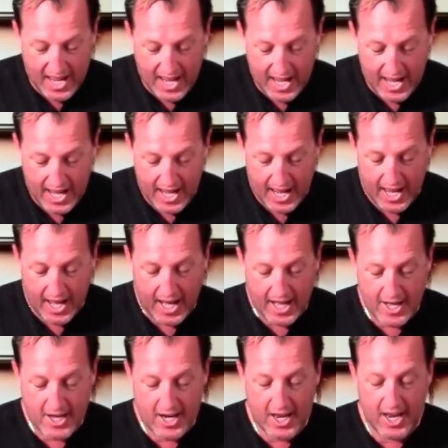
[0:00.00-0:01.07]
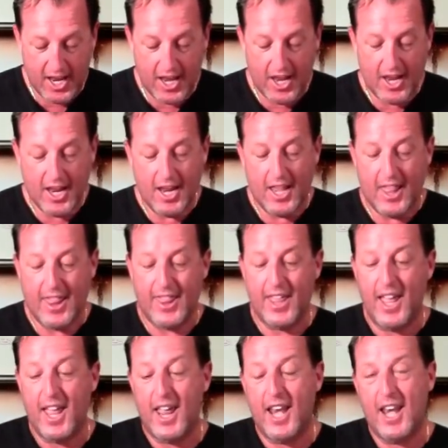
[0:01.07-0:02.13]
And
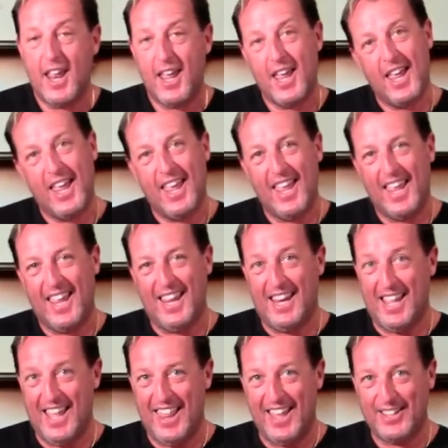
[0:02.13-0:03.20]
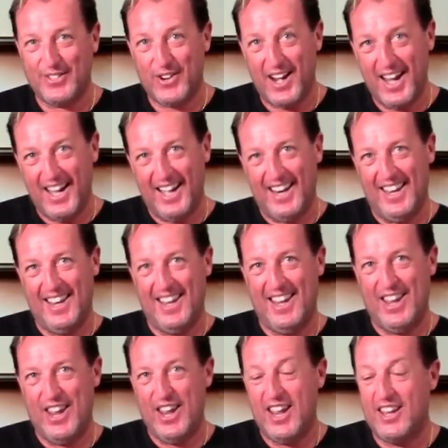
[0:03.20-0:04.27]
then, yeah, that's right,
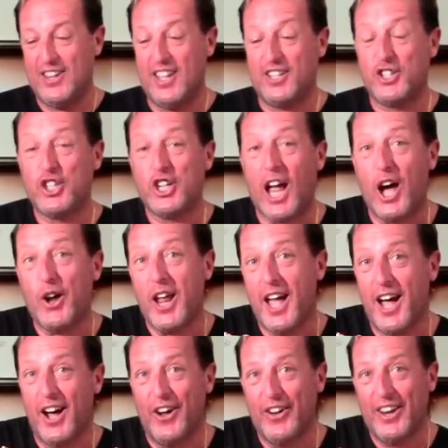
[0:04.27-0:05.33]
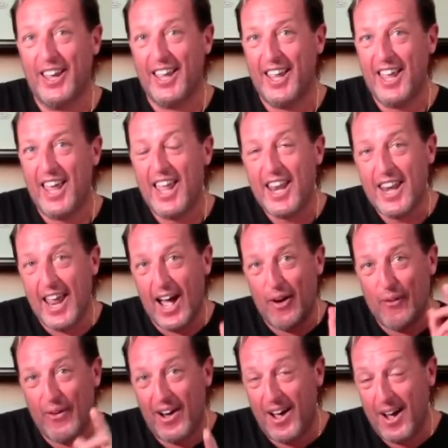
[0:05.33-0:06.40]
you chow down. Now,
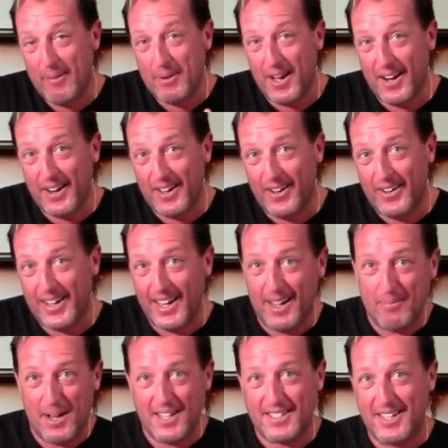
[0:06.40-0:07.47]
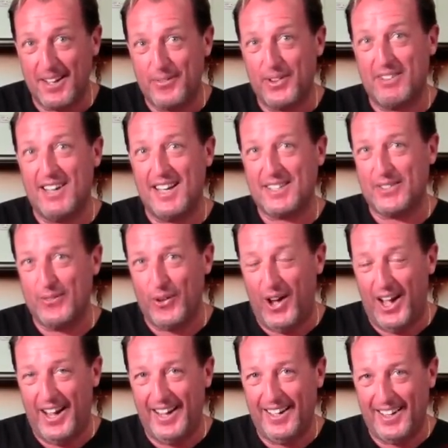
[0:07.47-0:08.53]
well, I'm going to go get myself a glass of
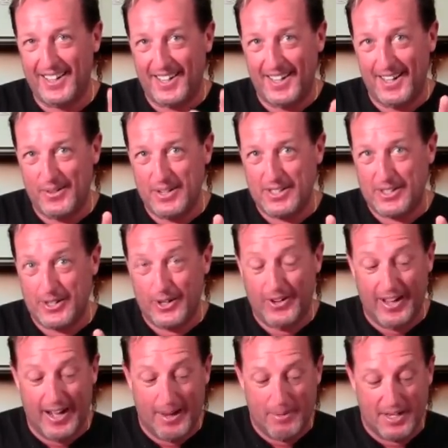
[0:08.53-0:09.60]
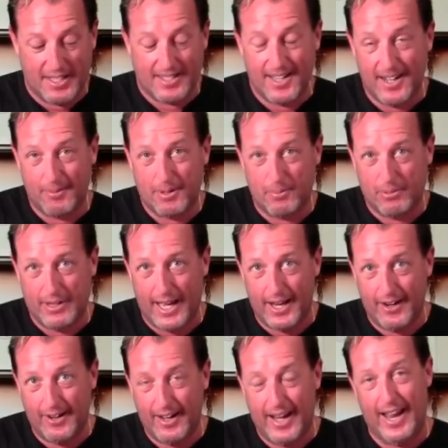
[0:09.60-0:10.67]
wine like I always do, and I'm going to set up the
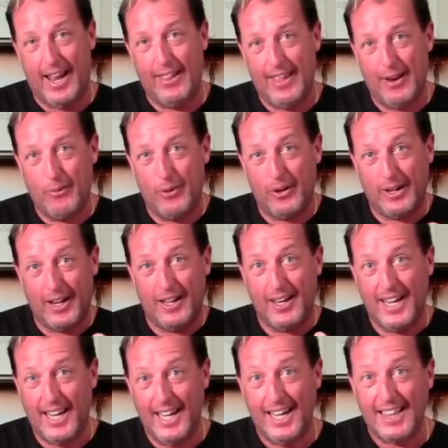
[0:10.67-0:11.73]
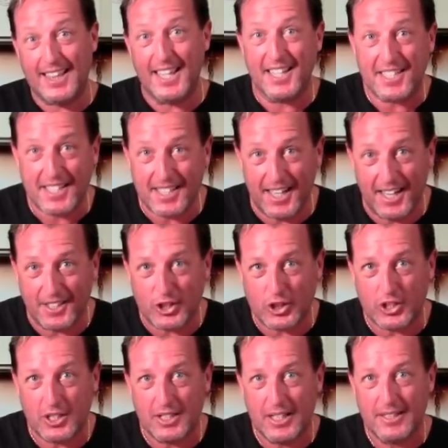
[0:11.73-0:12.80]
platter, and then we're going to eat this
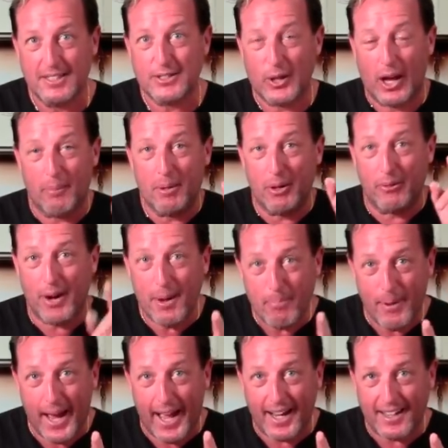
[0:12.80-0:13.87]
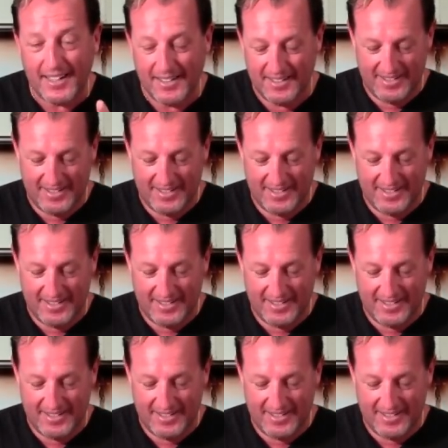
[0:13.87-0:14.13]
dish. So I'll be right back.